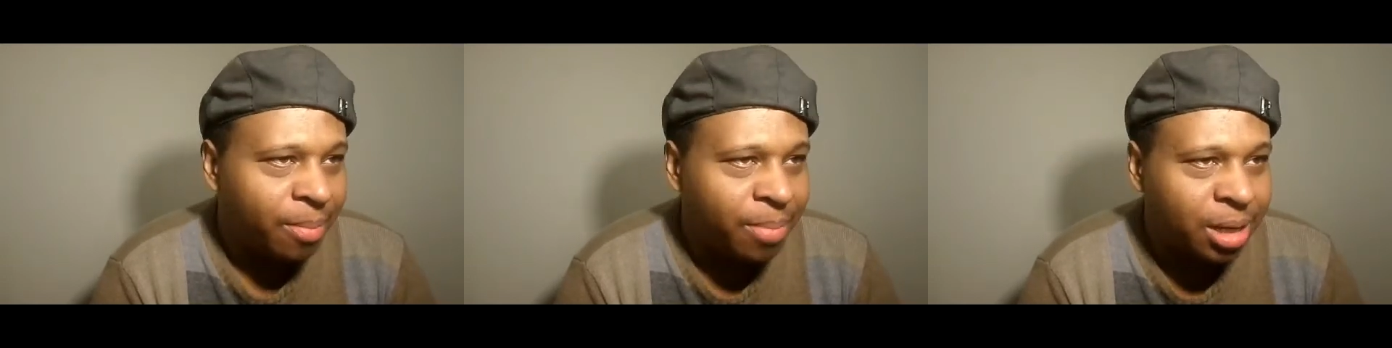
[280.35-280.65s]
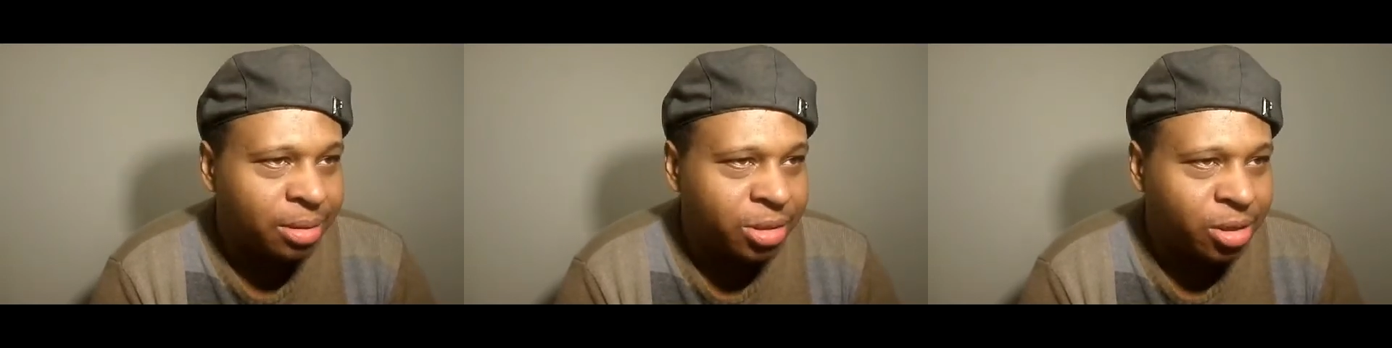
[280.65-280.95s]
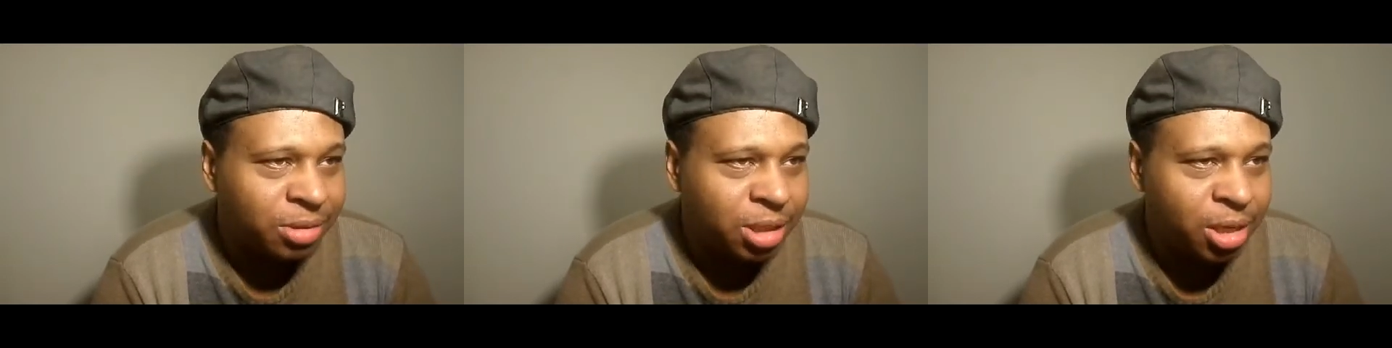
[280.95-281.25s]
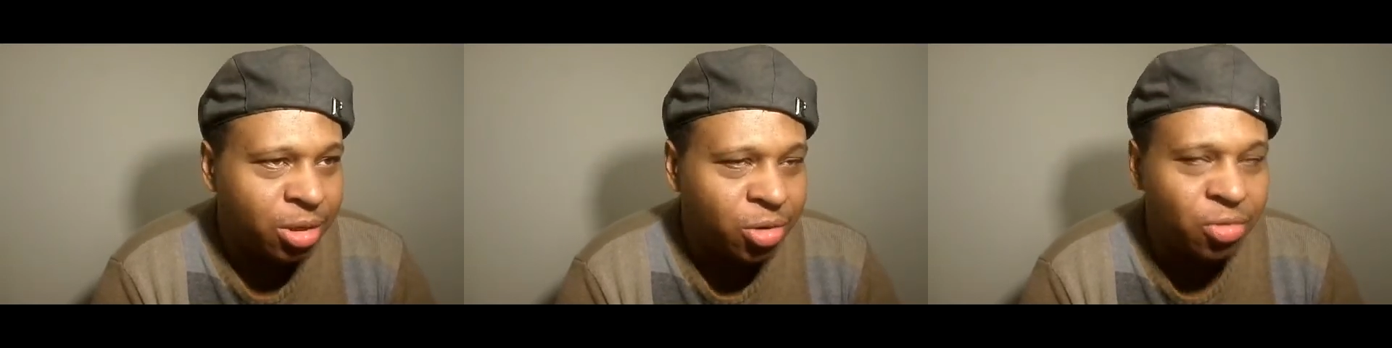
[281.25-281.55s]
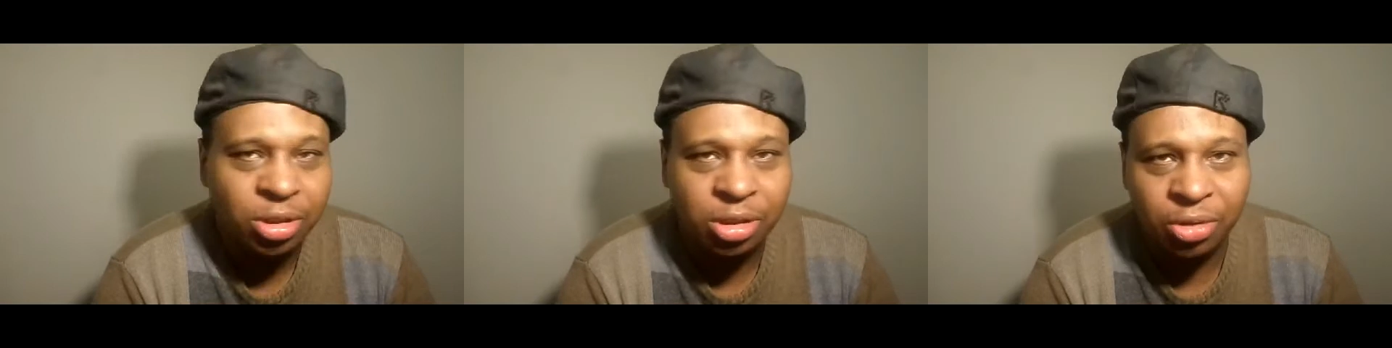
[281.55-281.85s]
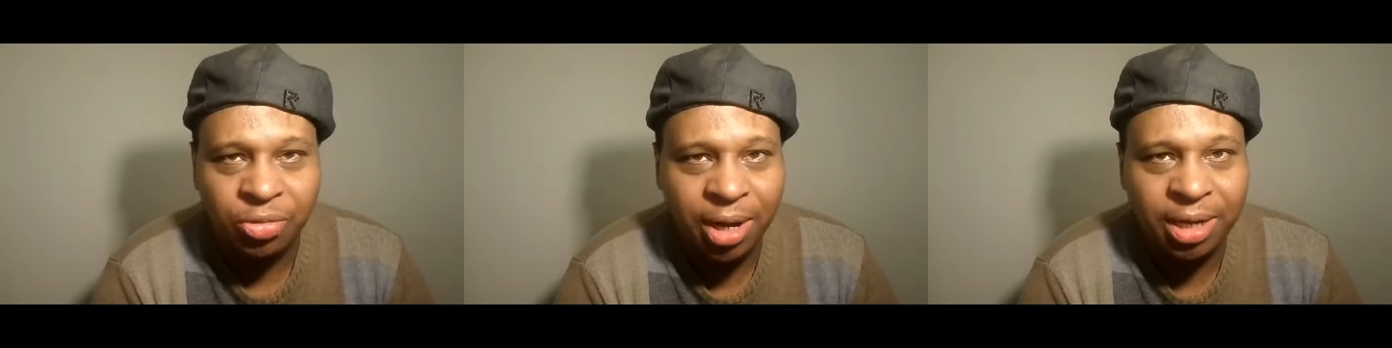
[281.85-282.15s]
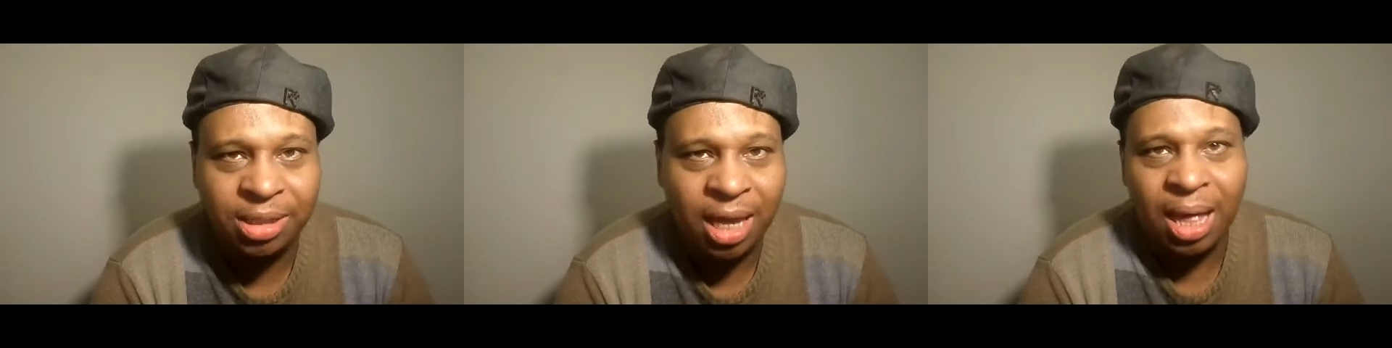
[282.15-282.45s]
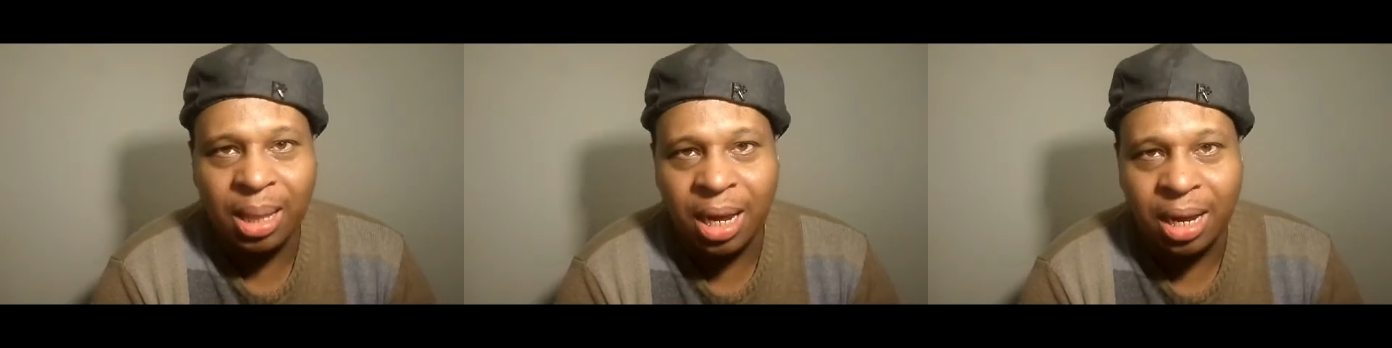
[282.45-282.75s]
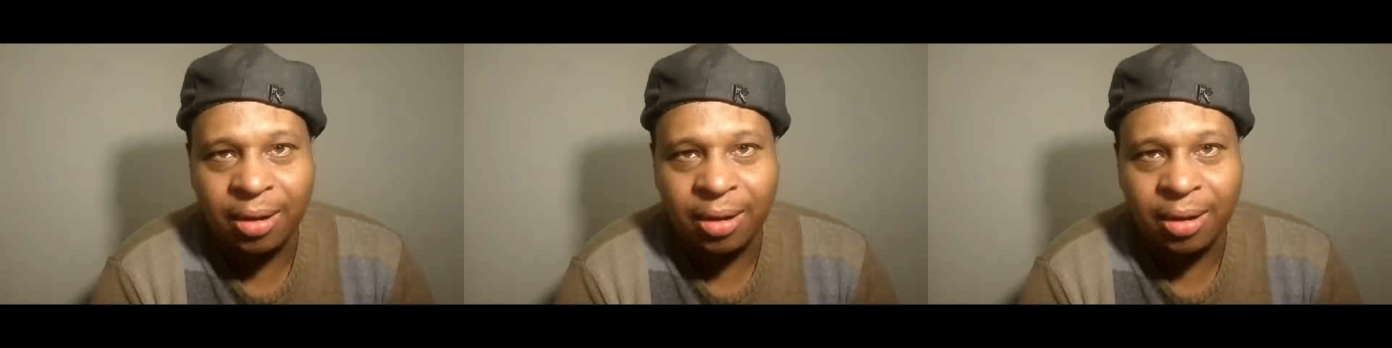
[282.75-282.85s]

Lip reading: But who is your greatest ally?